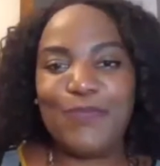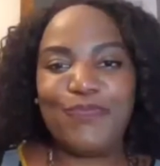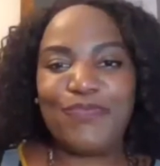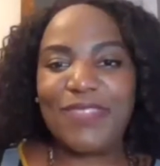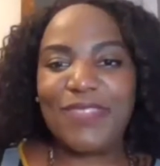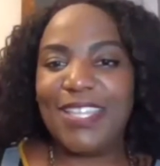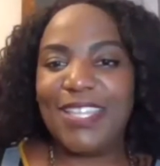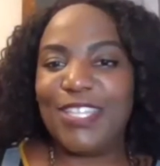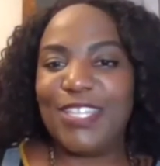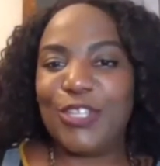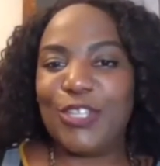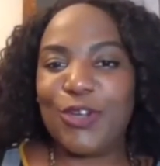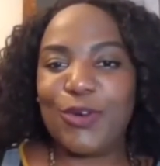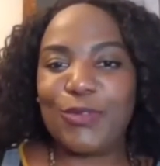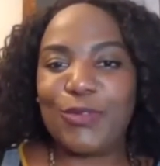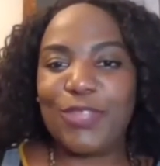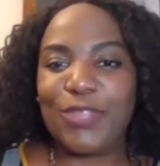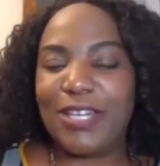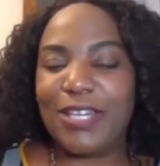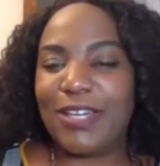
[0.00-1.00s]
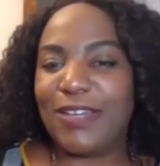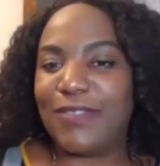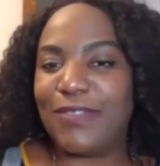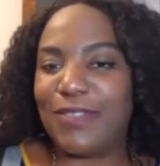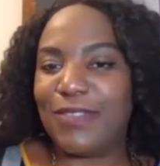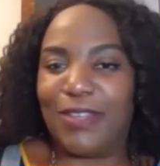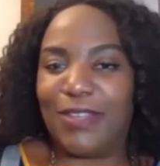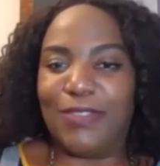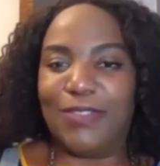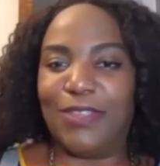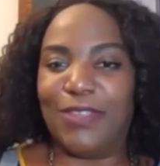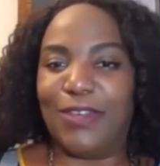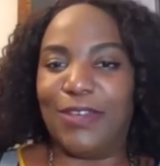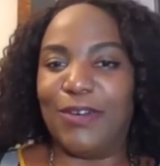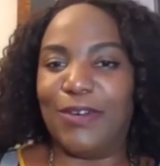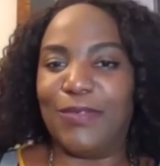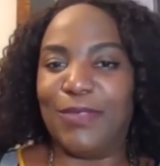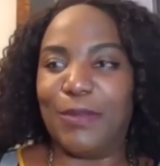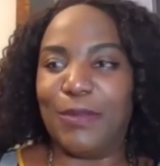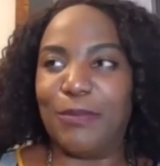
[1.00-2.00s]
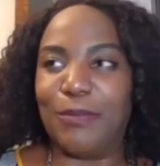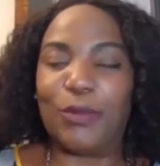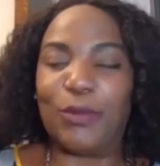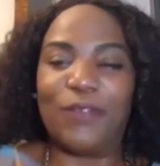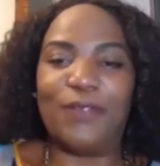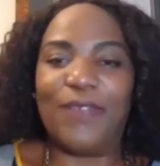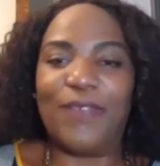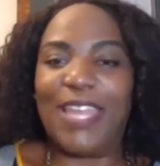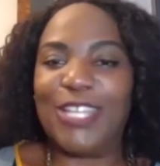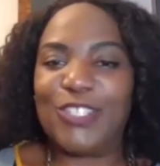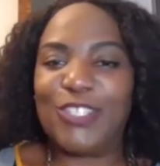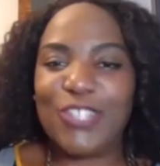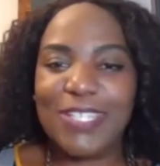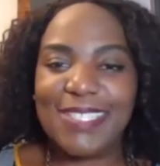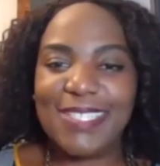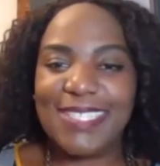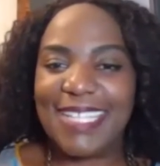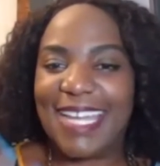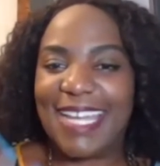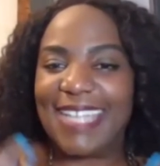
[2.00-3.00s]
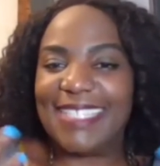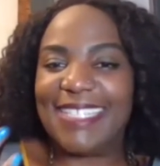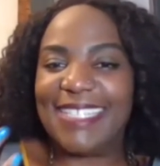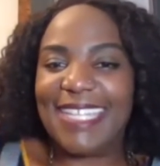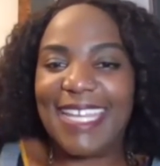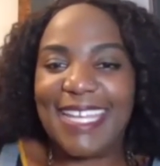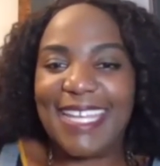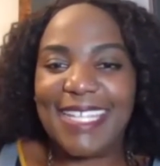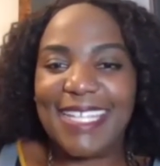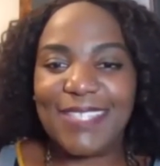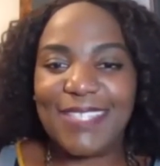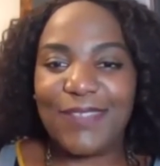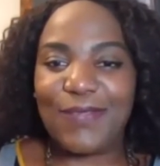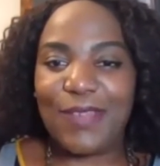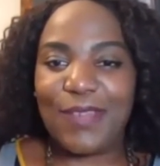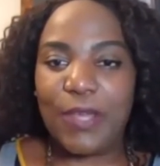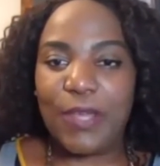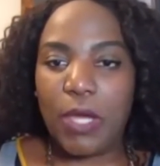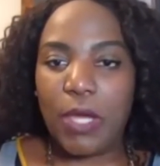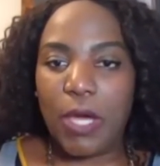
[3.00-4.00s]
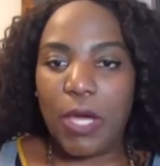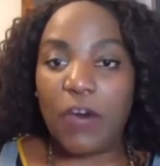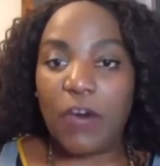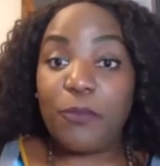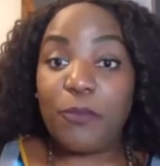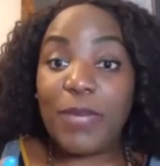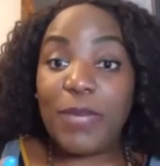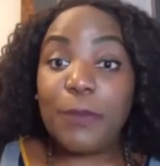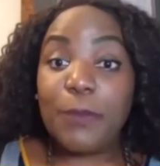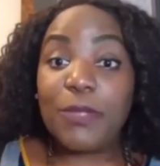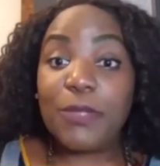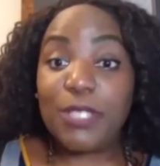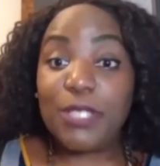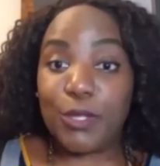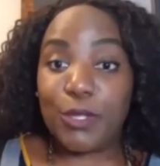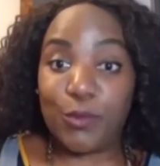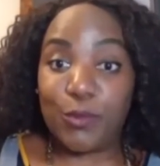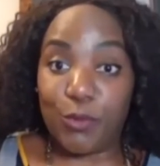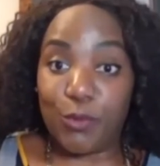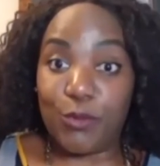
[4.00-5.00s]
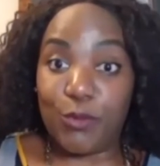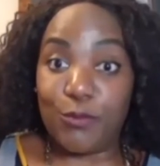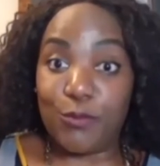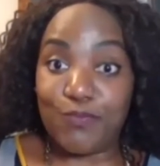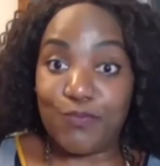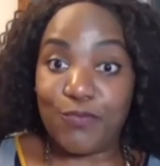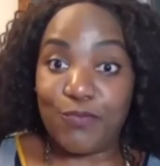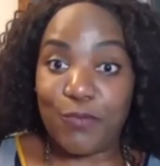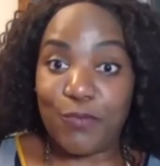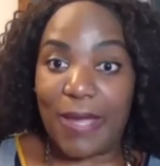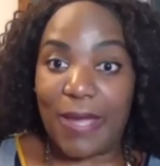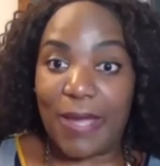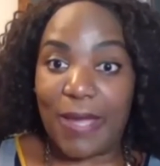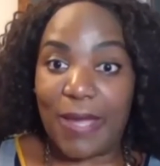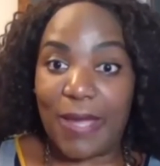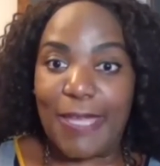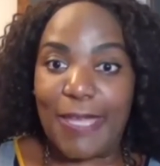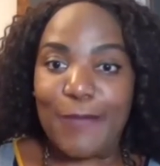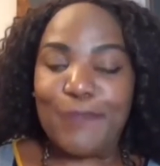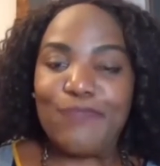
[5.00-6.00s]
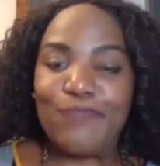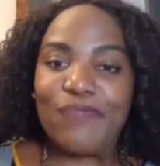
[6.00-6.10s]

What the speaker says: you know, the motivations, the ideas of people in the room, right?